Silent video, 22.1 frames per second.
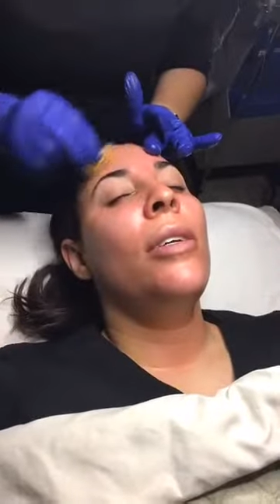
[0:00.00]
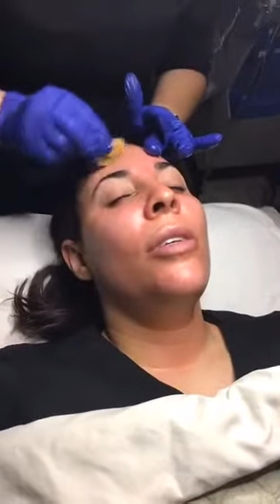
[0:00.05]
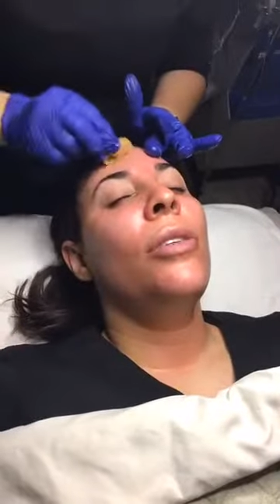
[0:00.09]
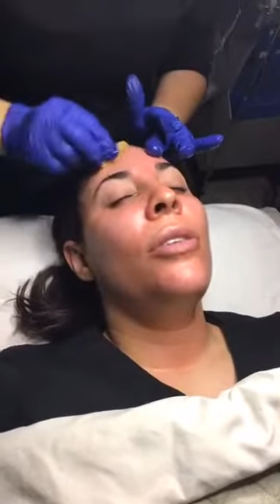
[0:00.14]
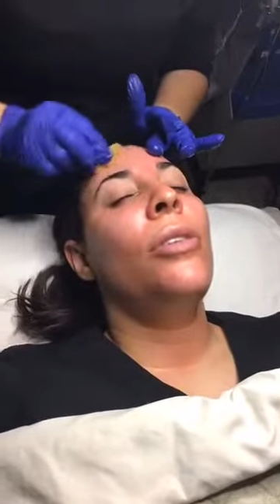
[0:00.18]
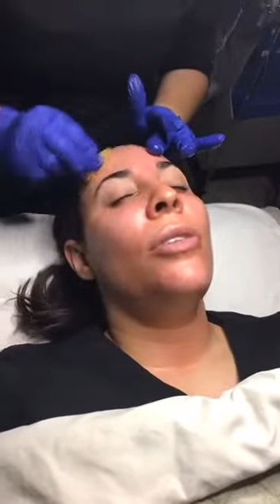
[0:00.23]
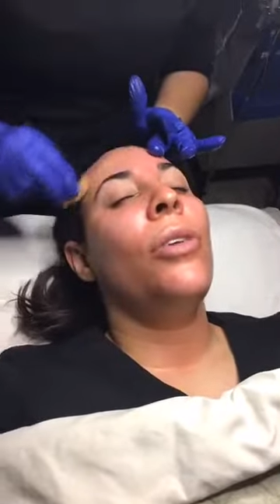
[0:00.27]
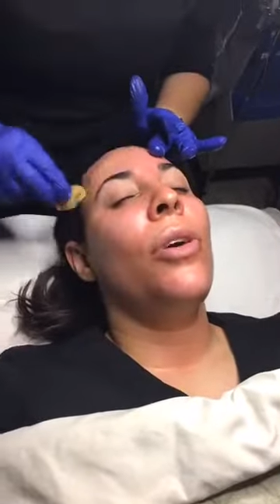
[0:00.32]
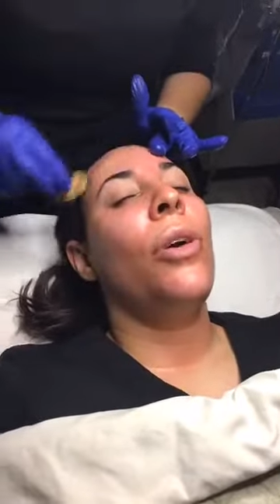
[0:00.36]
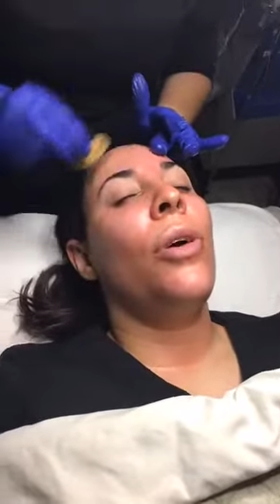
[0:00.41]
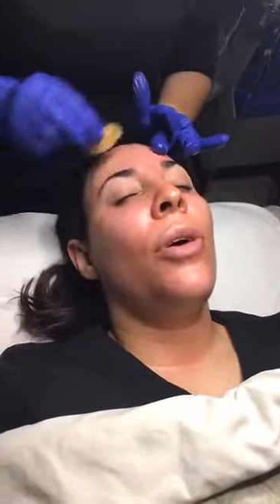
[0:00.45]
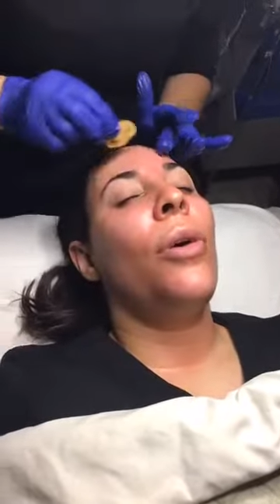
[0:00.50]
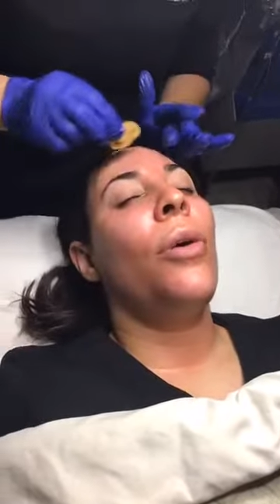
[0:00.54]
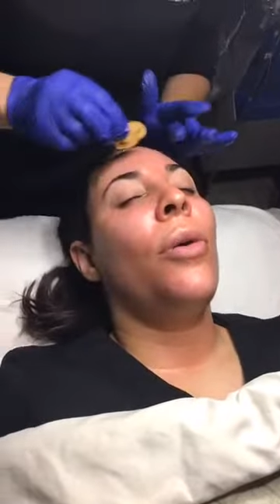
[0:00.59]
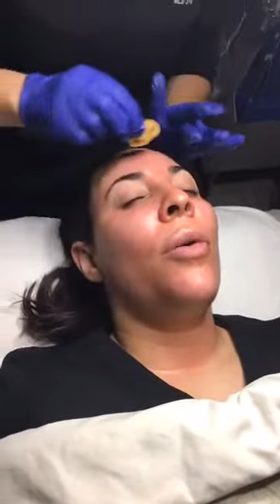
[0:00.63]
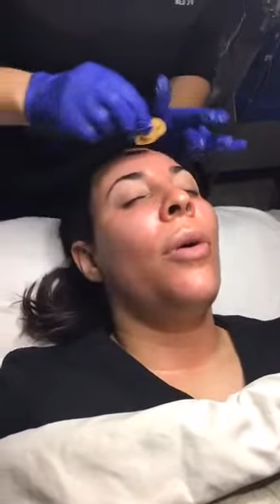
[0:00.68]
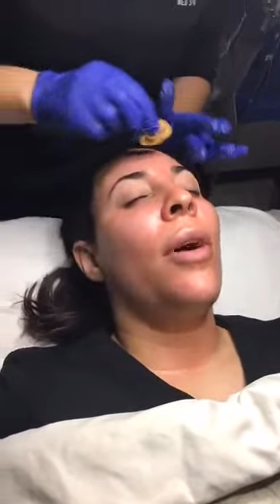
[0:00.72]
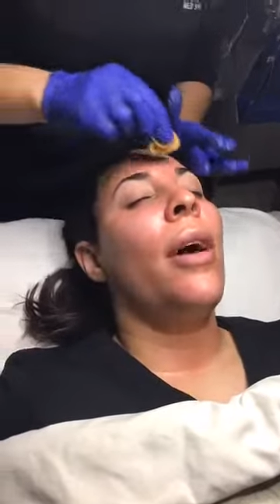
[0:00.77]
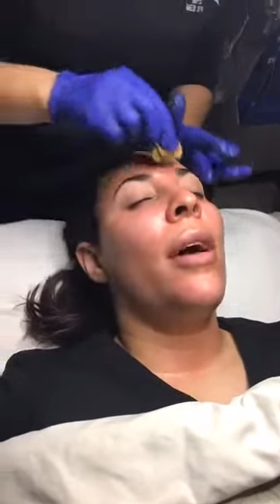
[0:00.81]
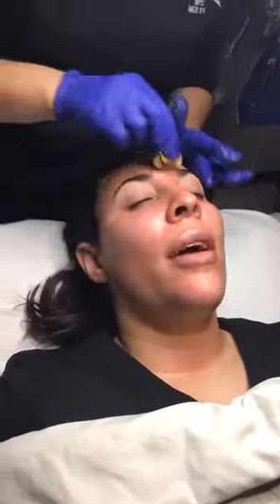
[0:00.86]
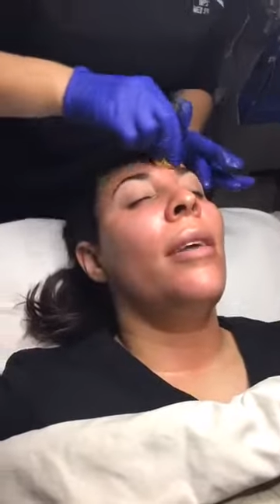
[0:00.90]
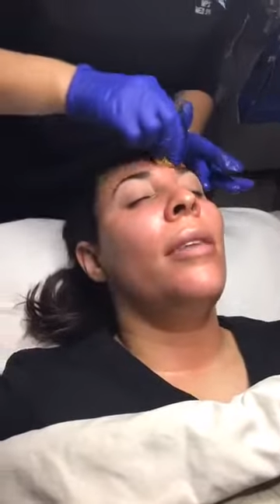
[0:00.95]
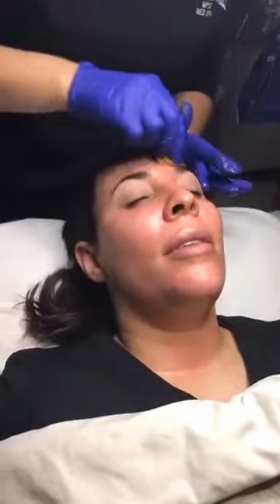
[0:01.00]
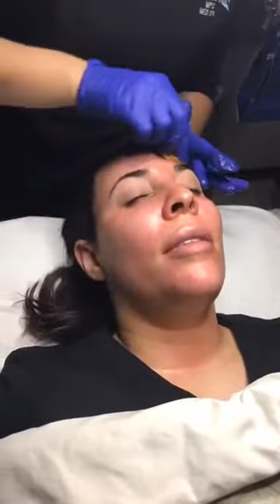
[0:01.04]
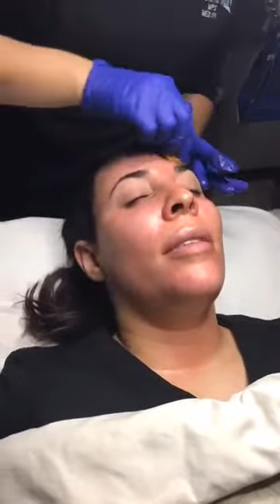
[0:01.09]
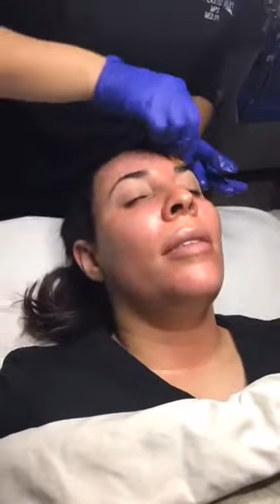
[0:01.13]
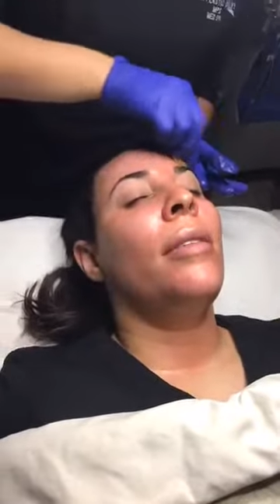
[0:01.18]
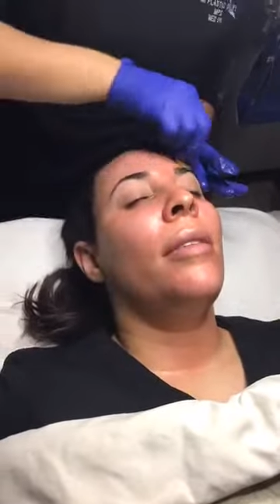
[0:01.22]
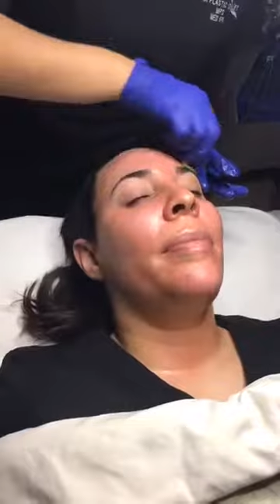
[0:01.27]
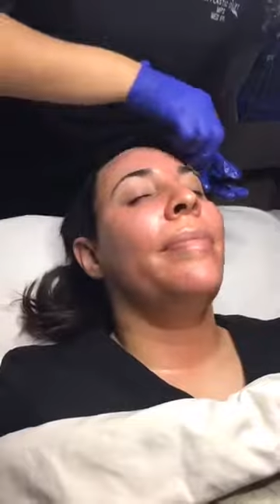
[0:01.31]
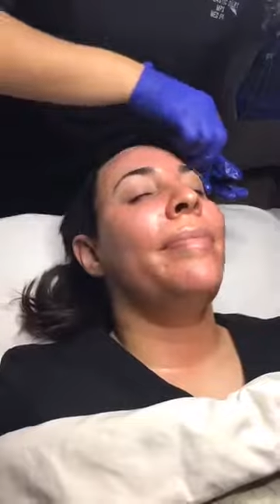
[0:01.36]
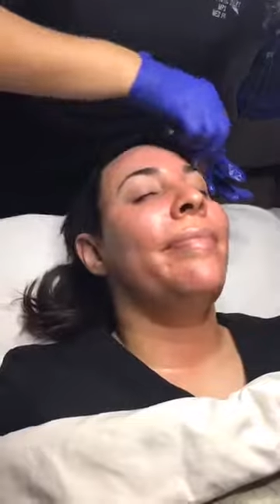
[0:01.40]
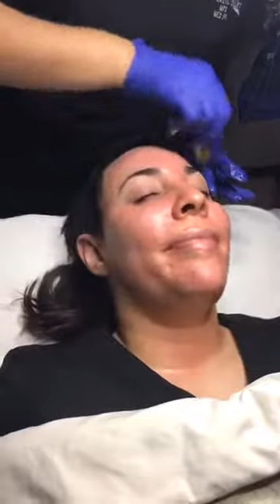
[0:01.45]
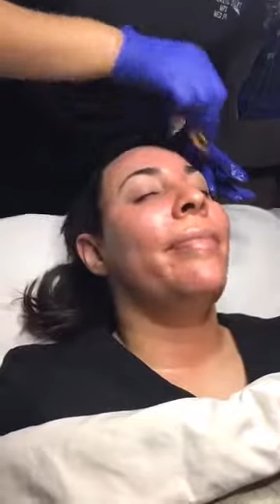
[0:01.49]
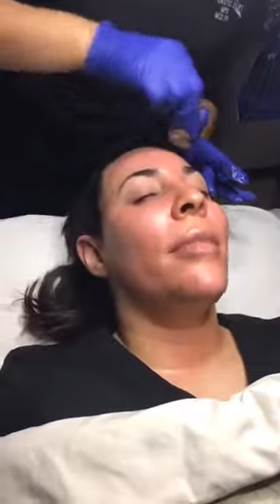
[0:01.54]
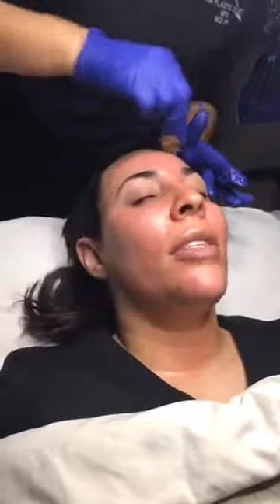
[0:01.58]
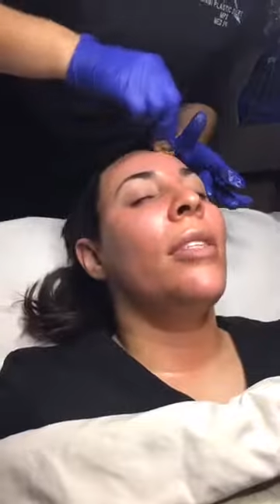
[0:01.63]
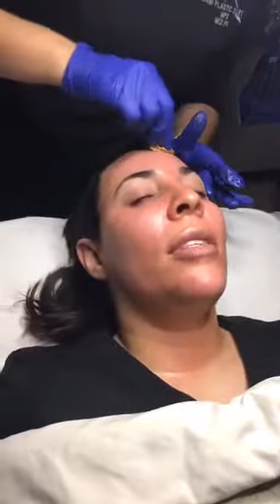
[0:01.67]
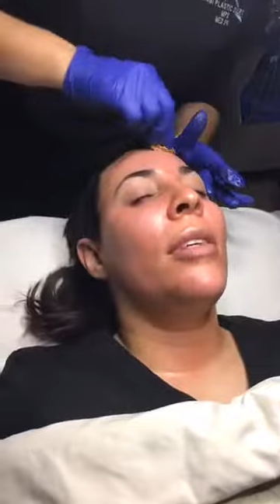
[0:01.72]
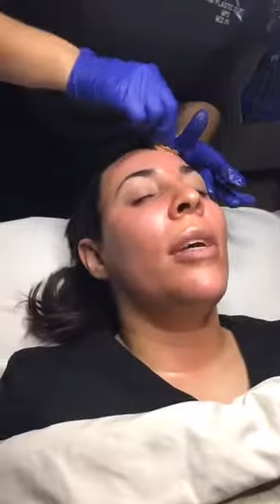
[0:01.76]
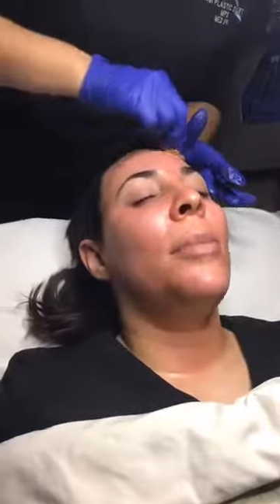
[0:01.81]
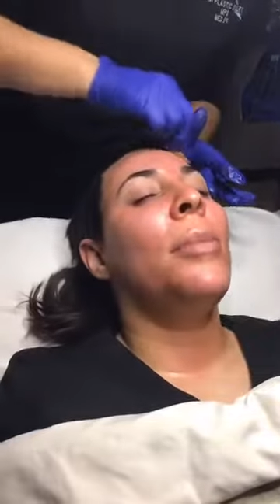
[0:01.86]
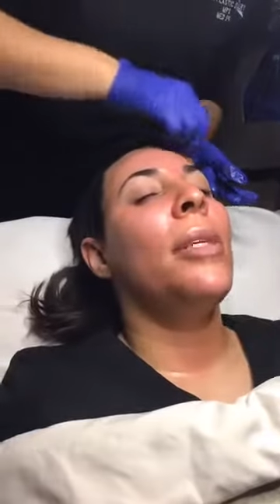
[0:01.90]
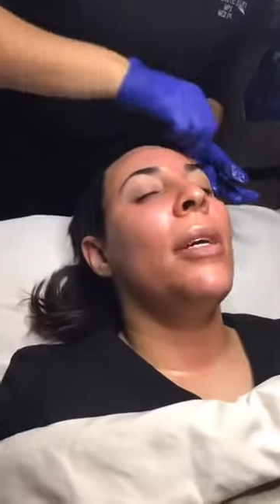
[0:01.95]
So
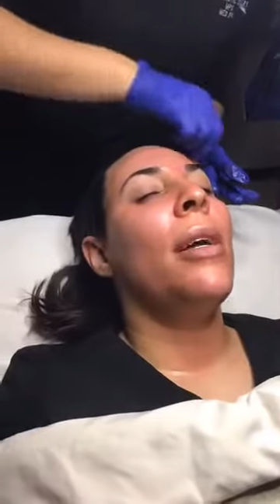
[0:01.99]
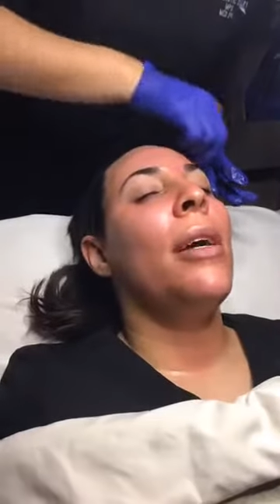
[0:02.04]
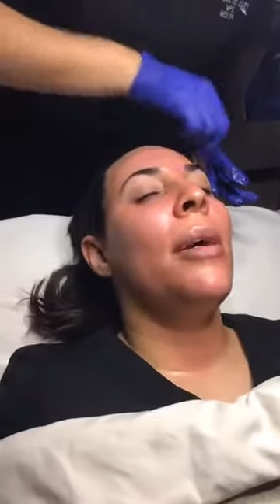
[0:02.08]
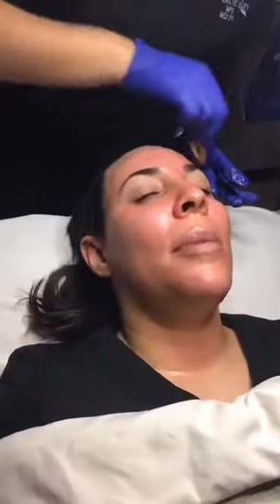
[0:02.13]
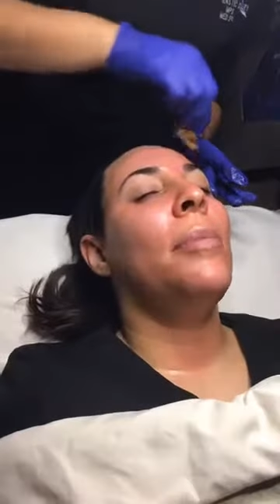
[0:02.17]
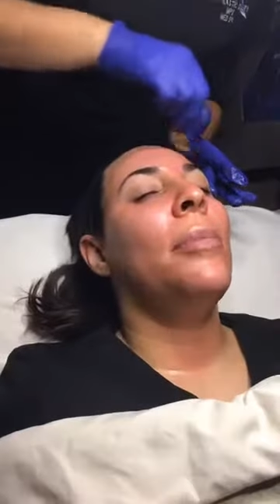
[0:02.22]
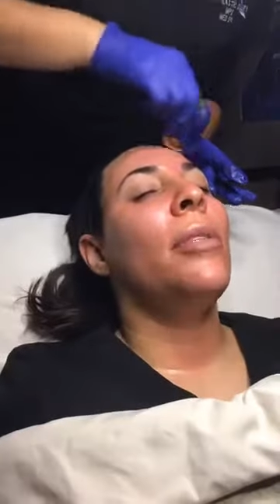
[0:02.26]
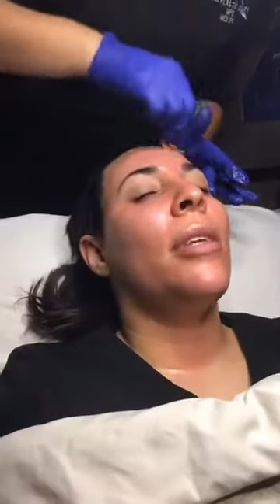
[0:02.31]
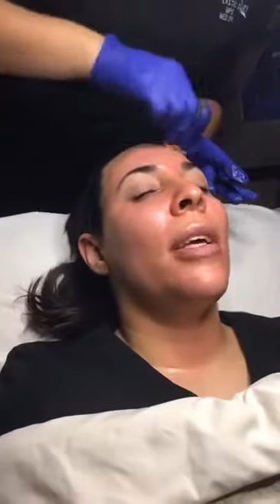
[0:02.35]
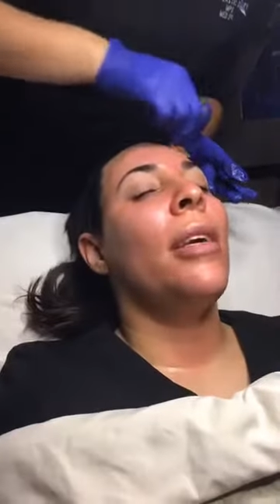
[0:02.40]
sometimes,